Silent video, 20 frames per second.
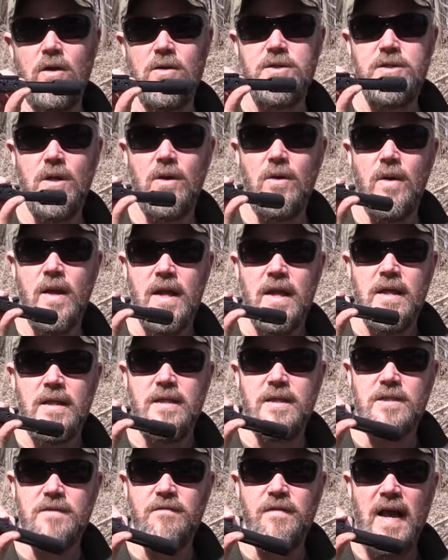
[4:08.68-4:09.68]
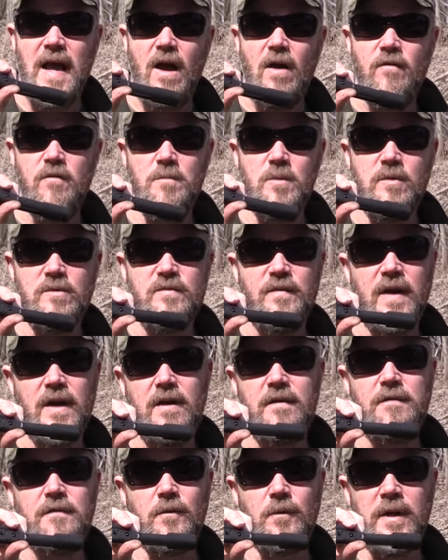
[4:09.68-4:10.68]
Also, this valve moves
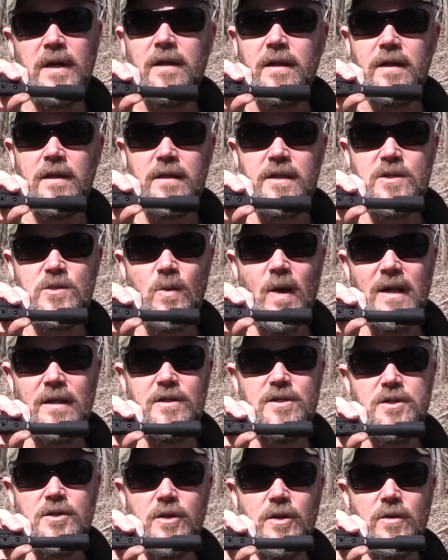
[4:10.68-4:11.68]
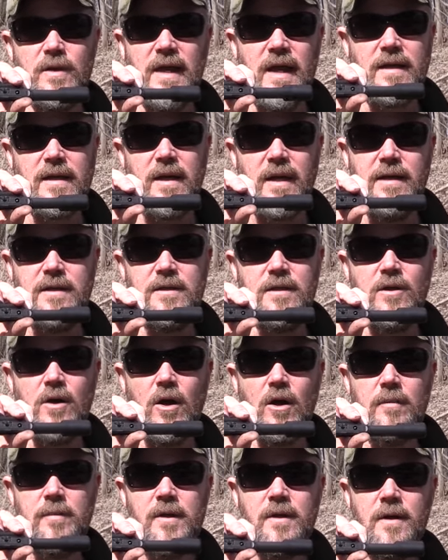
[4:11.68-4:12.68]
very freely, at least while it's new and not caked in
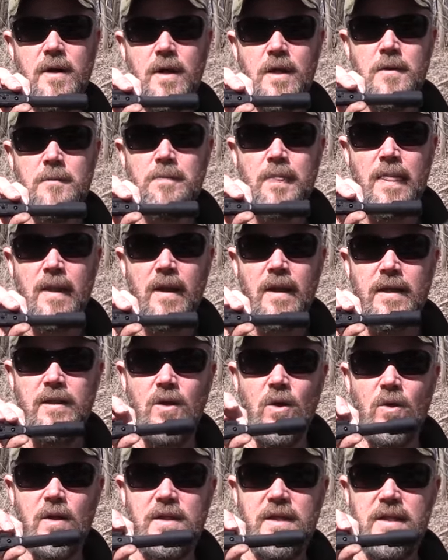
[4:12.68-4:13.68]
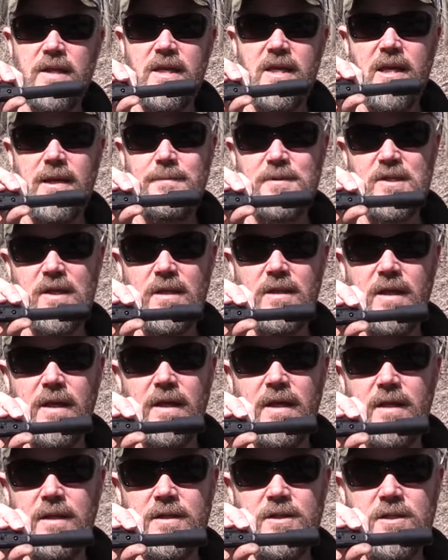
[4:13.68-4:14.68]
carbon. And the only thing that keeps it
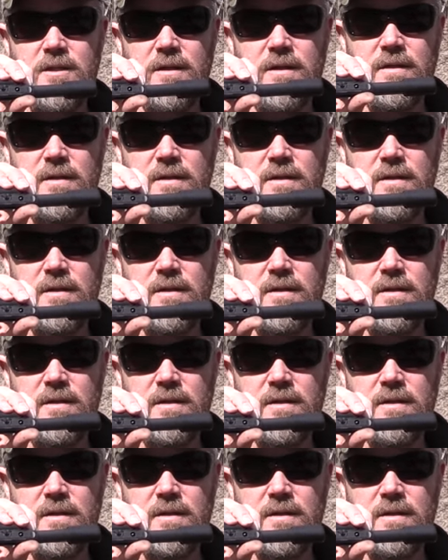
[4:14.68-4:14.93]
in, its